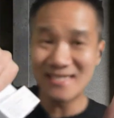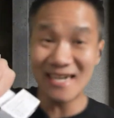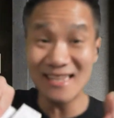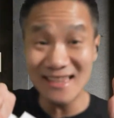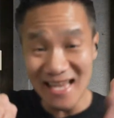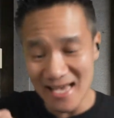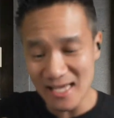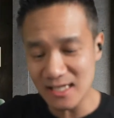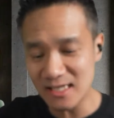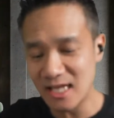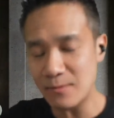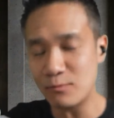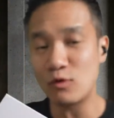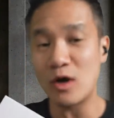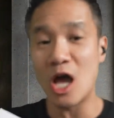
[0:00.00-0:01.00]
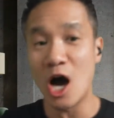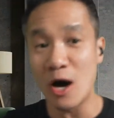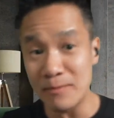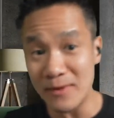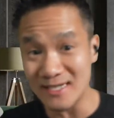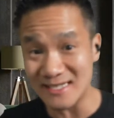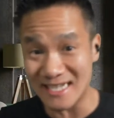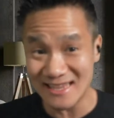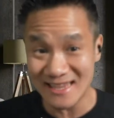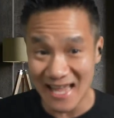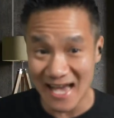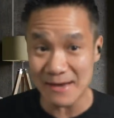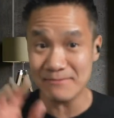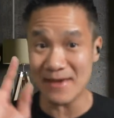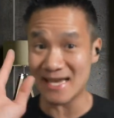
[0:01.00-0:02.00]
The line clip will help us
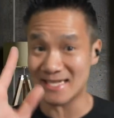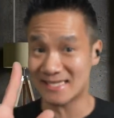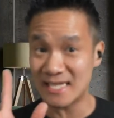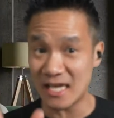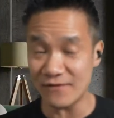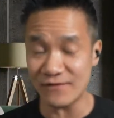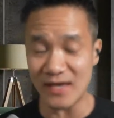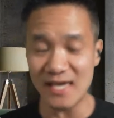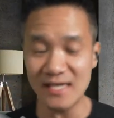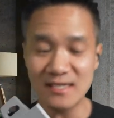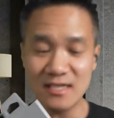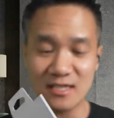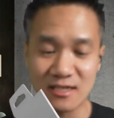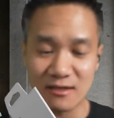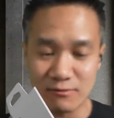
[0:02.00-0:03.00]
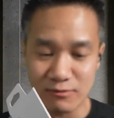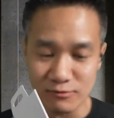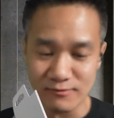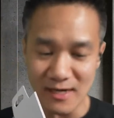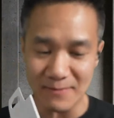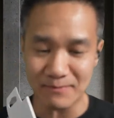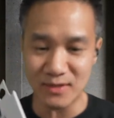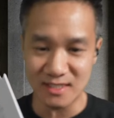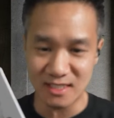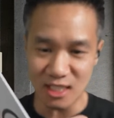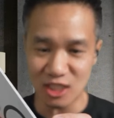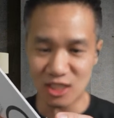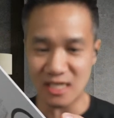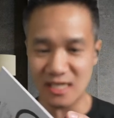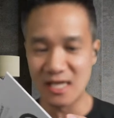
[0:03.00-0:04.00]
align MagSafe in the correct
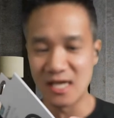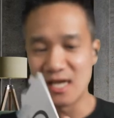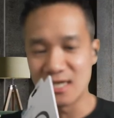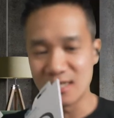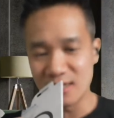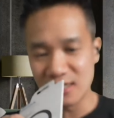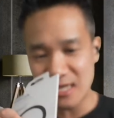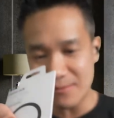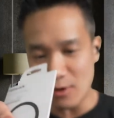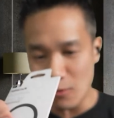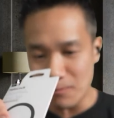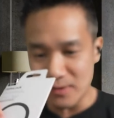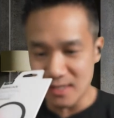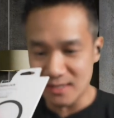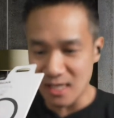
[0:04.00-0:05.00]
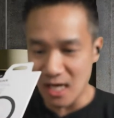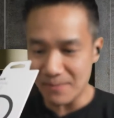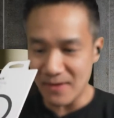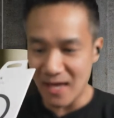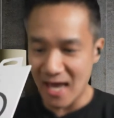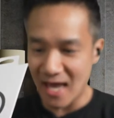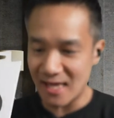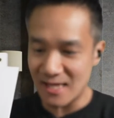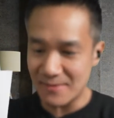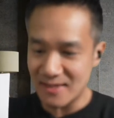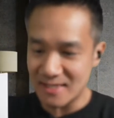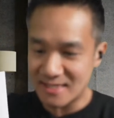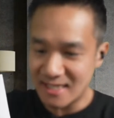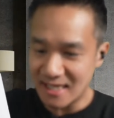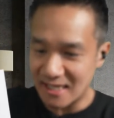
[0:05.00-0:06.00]
position. So let me open this up and let
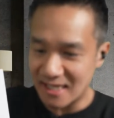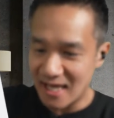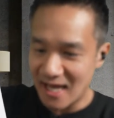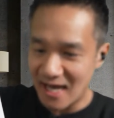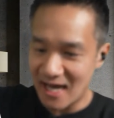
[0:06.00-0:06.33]
me see.